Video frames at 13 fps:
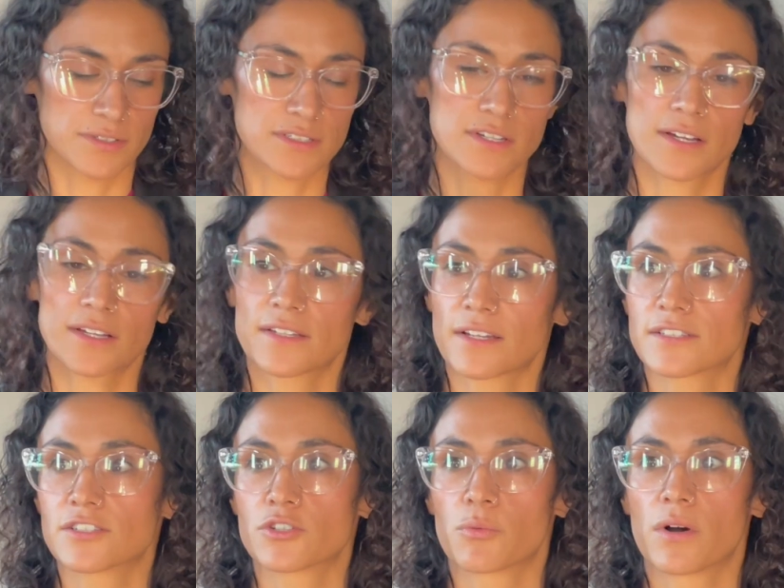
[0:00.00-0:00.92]
it's not
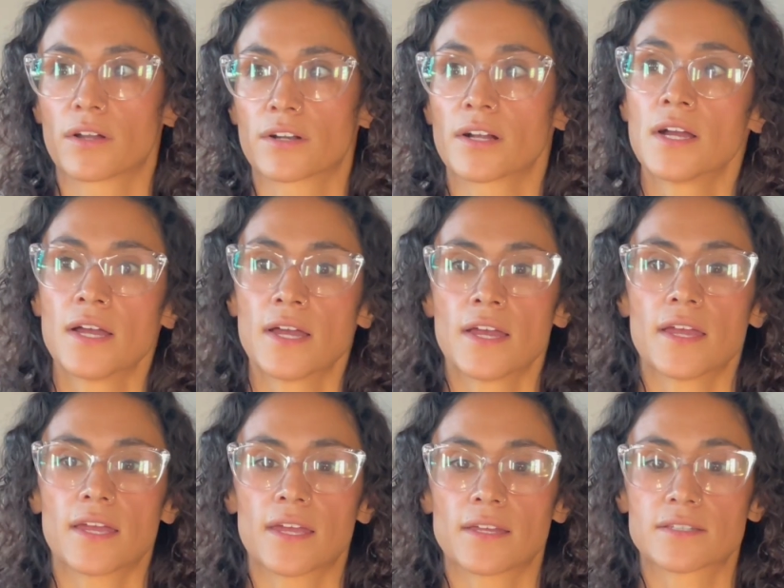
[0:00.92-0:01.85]
connected to water,
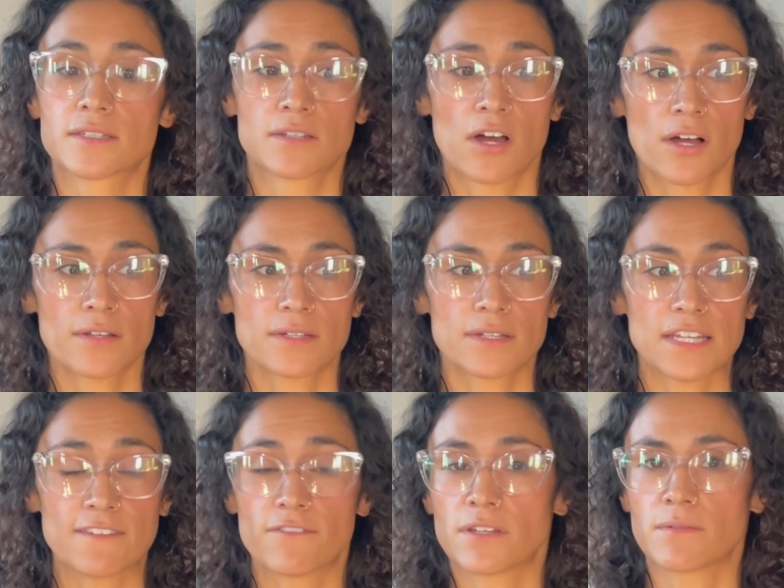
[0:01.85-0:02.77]
it's not
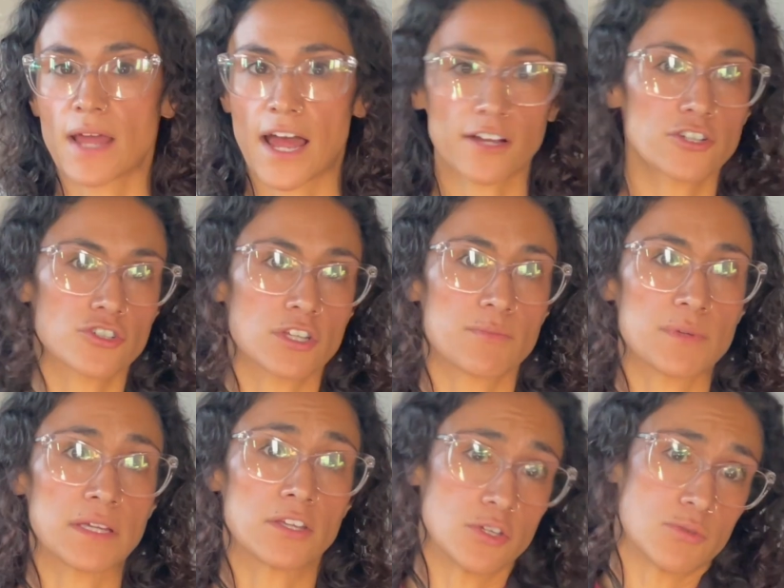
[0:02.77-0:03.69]
even actually
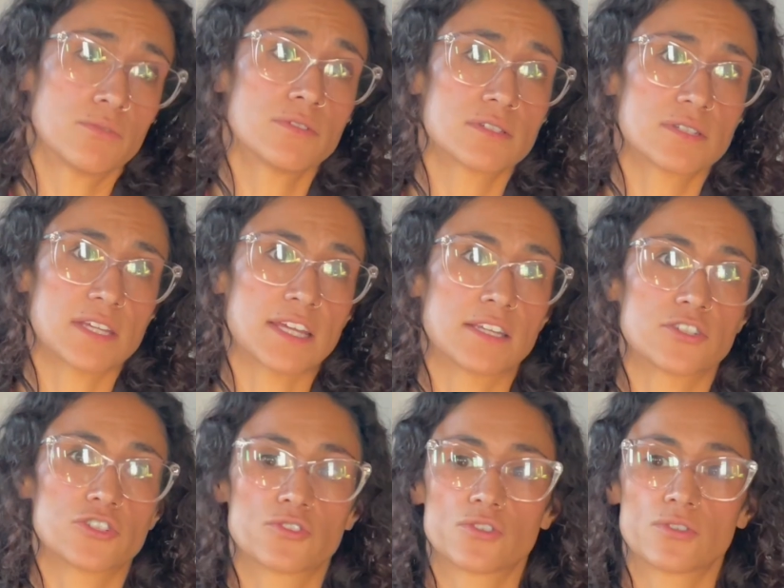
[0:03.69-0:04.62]
being used.
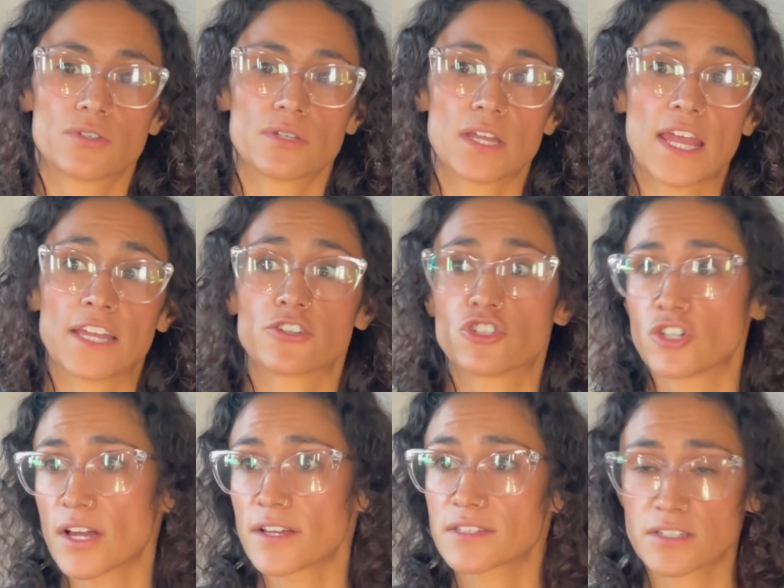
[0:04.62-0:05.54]
It
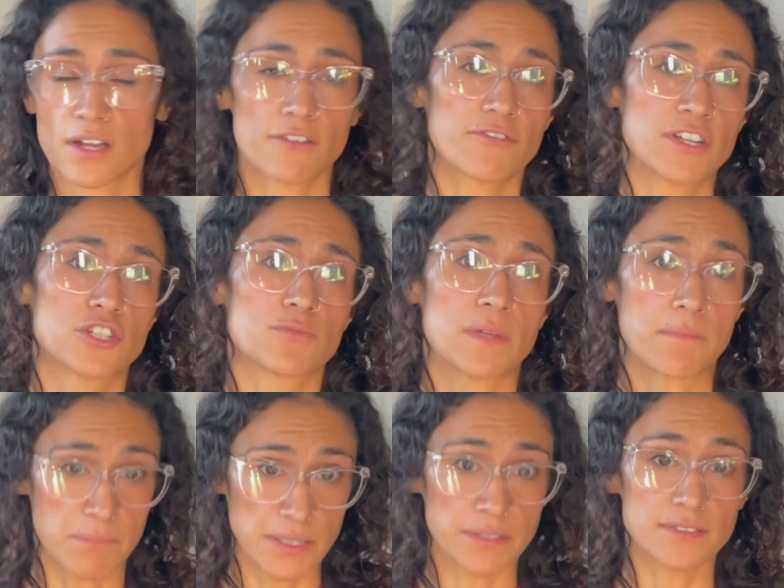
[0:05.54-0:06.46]
just got finished
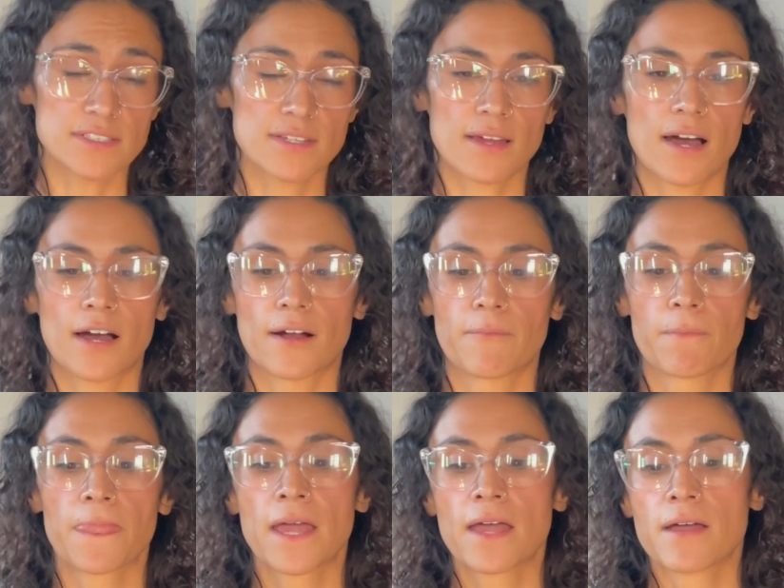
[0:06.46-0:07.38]
being built.
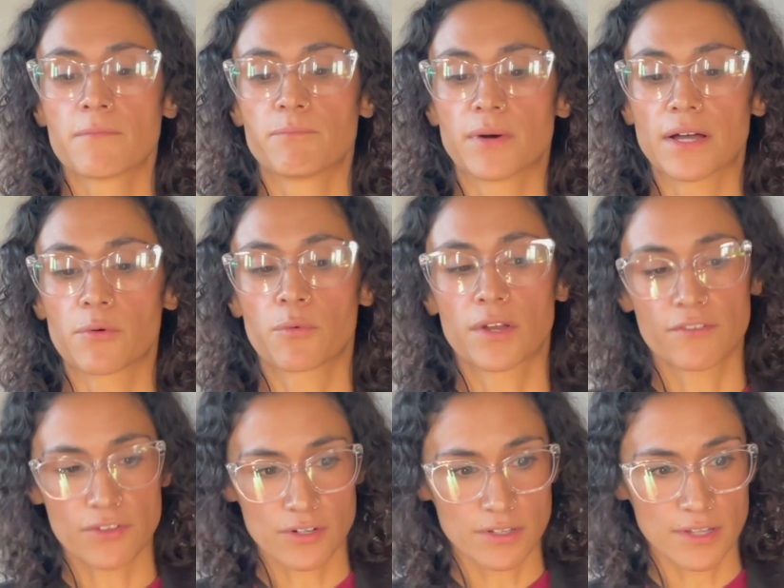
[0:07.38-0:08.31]
But one of
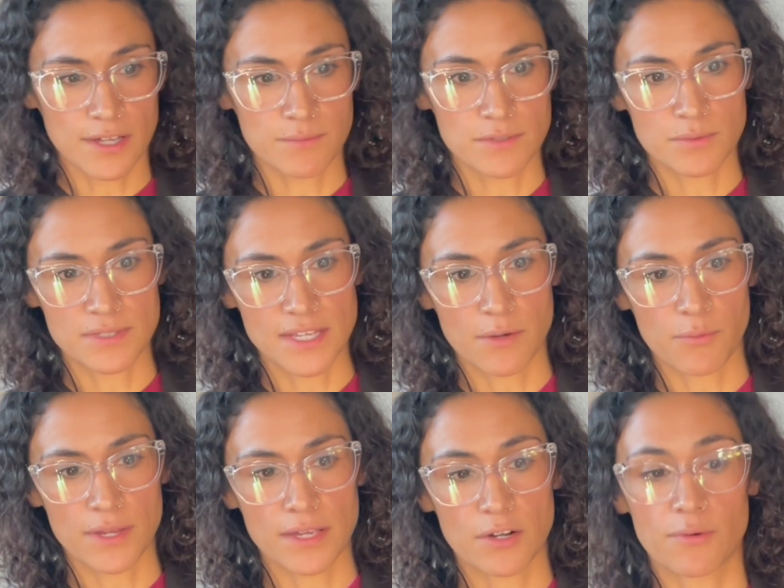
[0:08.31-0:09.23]
their claims was that
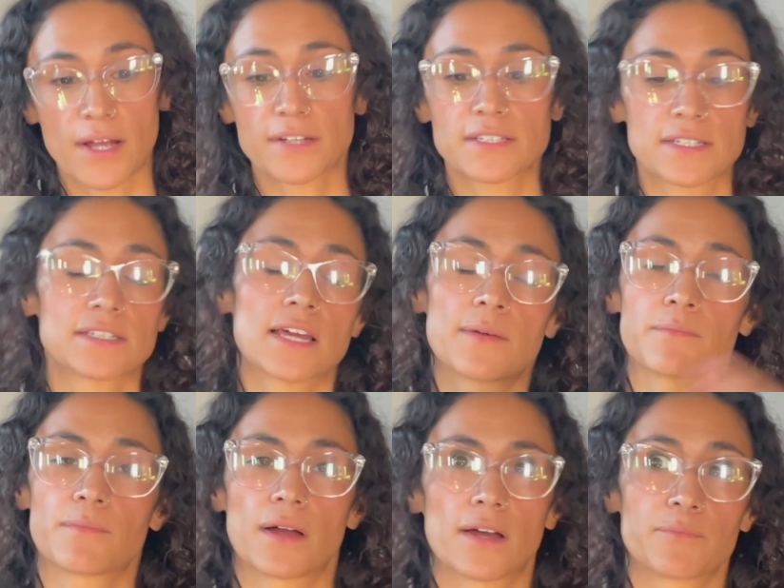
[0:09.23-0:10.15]
we erected
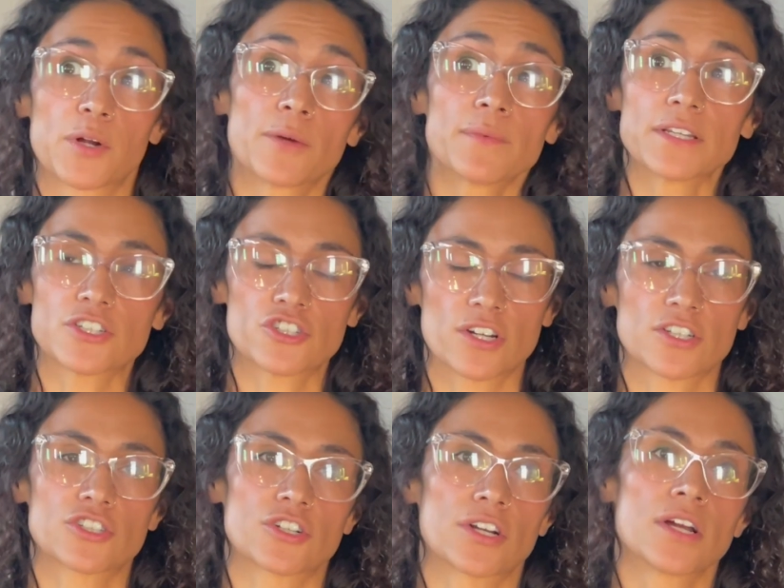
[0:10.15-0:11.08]
a permanent
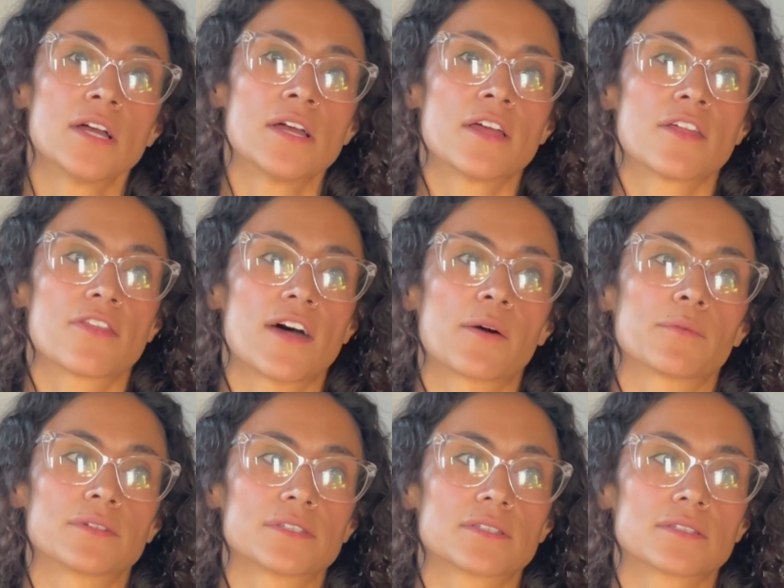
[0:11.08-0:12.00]
structure that
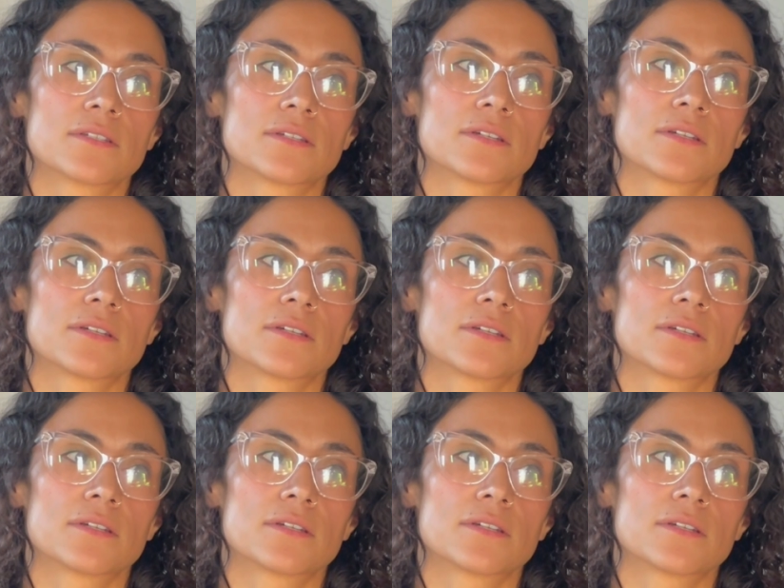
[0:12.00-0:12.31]
was